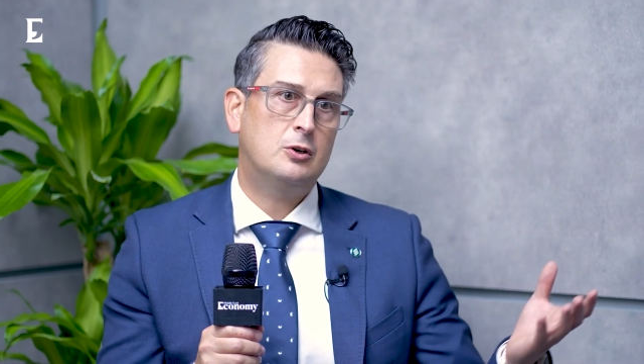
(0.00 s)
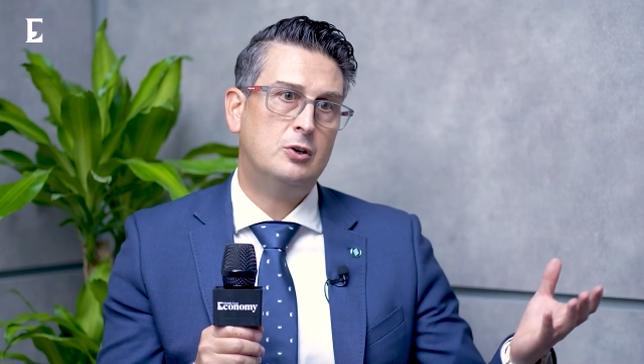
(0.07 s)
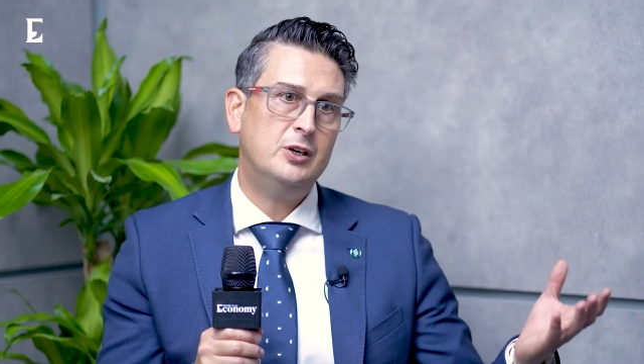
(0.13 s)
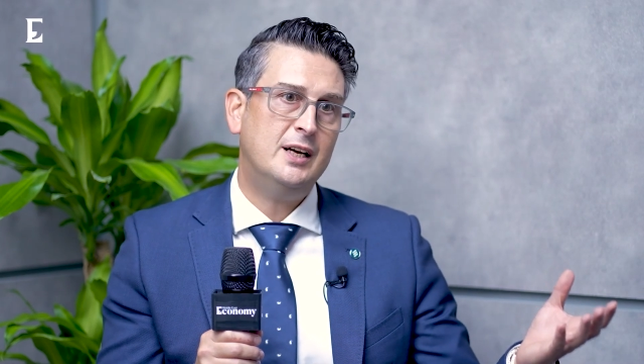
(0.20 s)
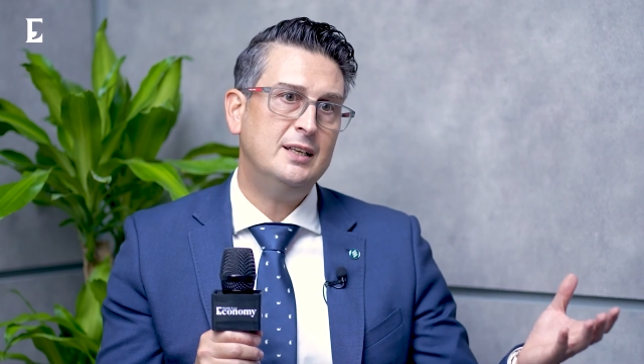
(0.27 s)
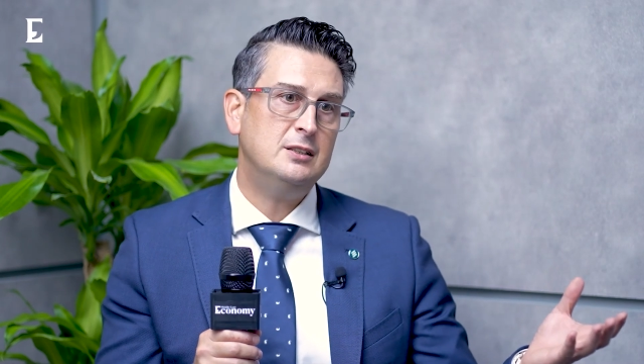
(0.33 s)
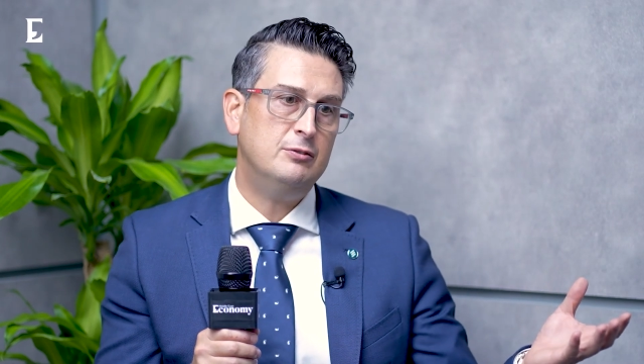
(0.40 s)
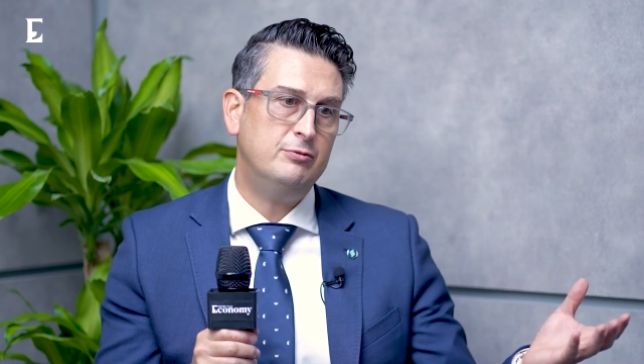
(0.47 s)

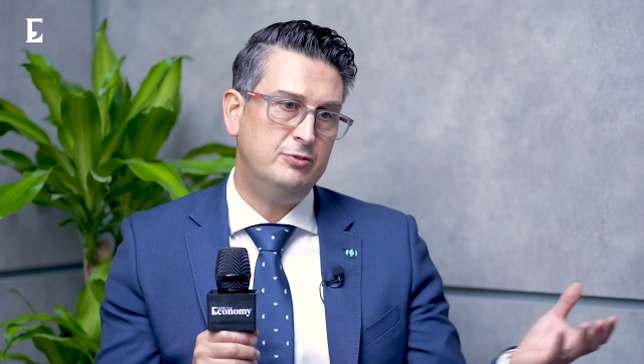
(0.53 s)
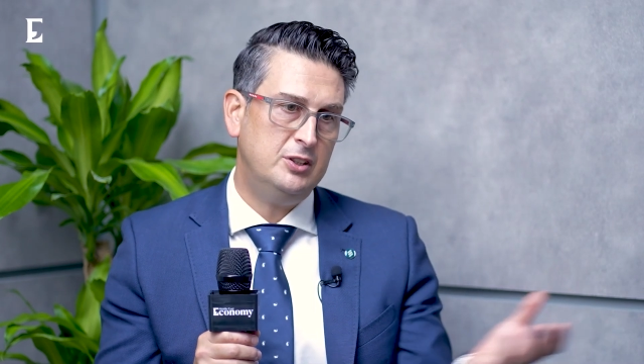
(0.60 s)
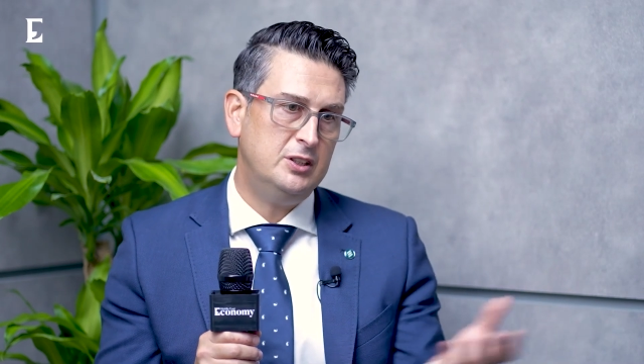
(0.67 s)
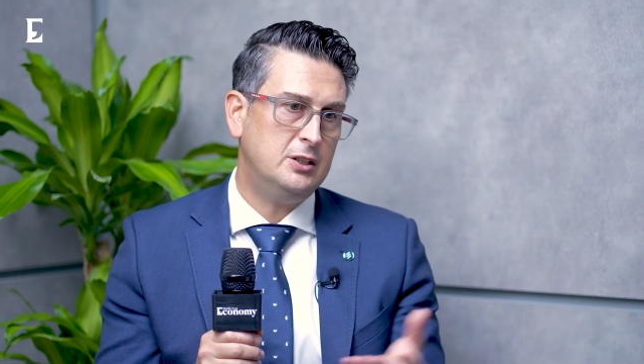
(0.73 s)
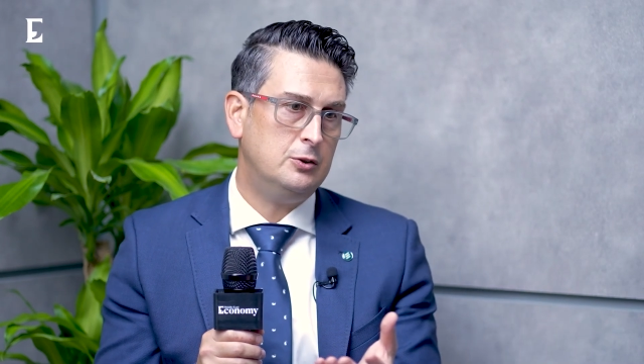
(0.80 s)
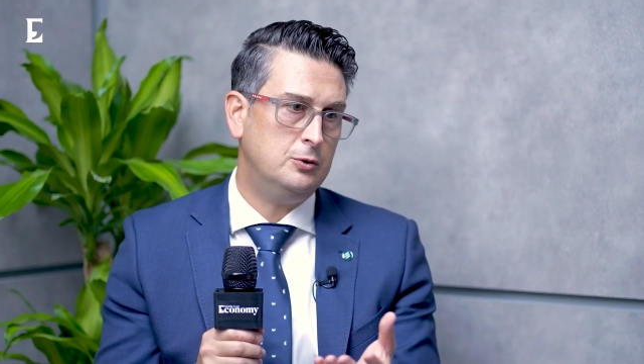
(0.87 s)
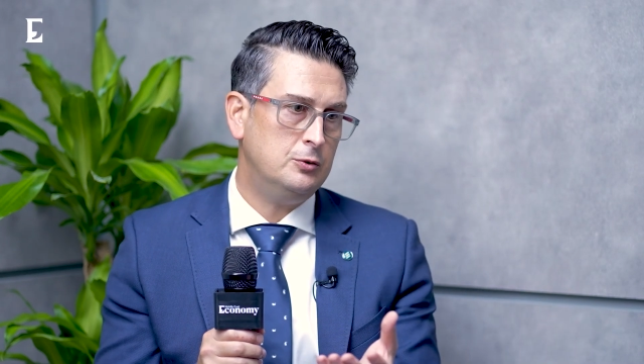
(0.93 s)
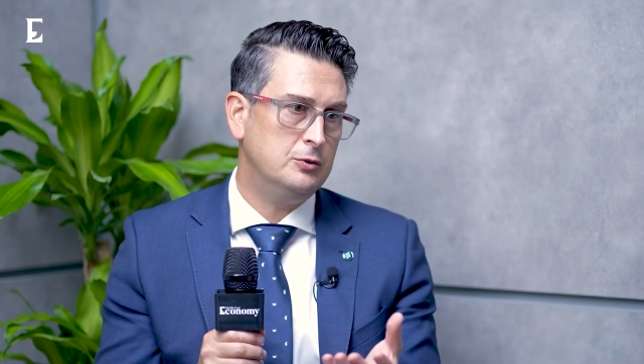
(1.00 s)
create the
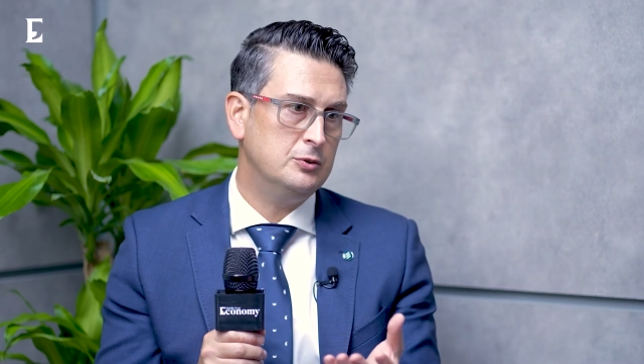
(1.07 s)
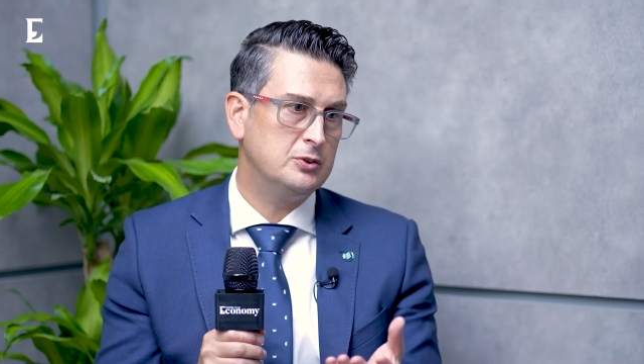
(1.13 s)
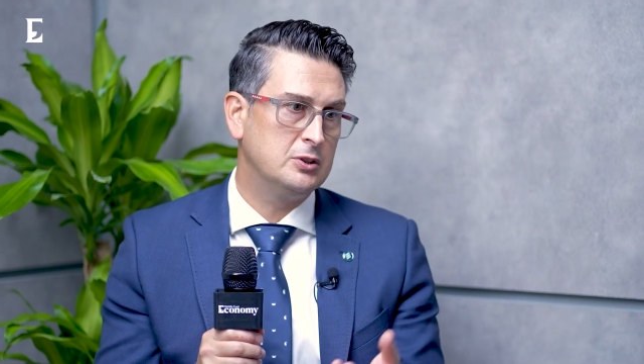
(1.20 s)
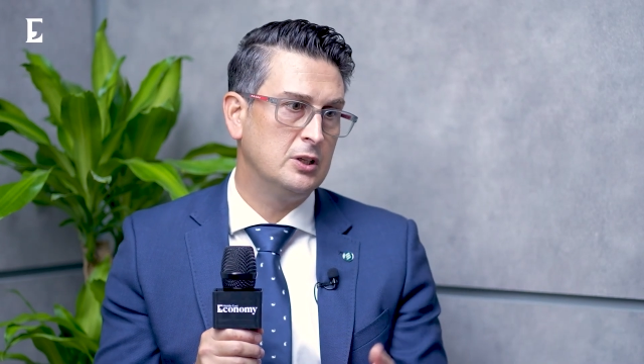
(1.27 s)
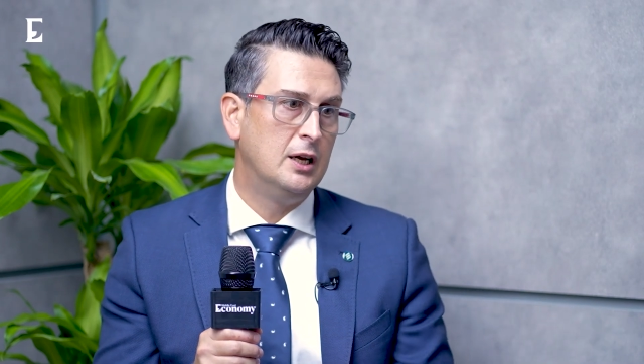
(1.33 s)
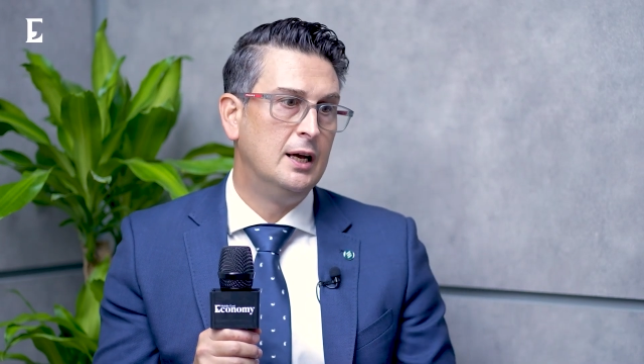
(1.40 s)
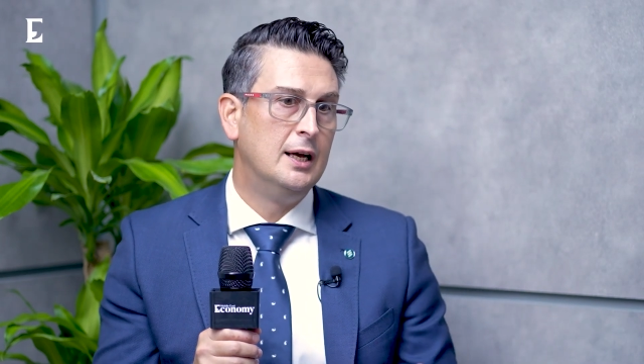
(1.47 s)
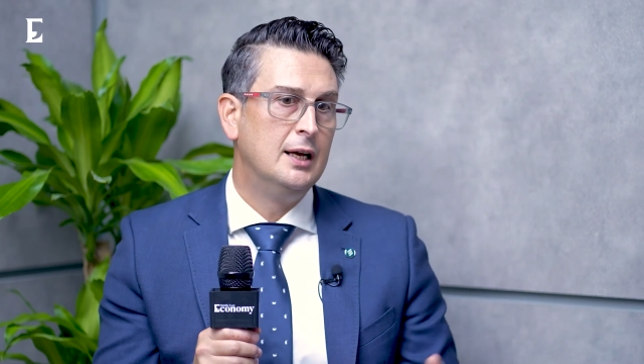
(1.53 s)
vehicles